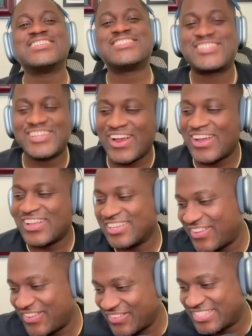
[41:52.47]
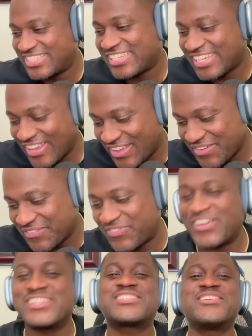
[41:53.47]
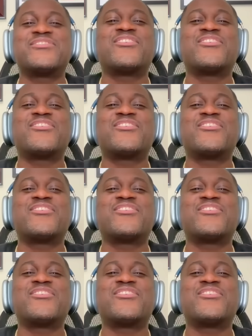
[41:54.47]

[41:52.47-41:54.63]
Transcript: Charlie, you chill. First of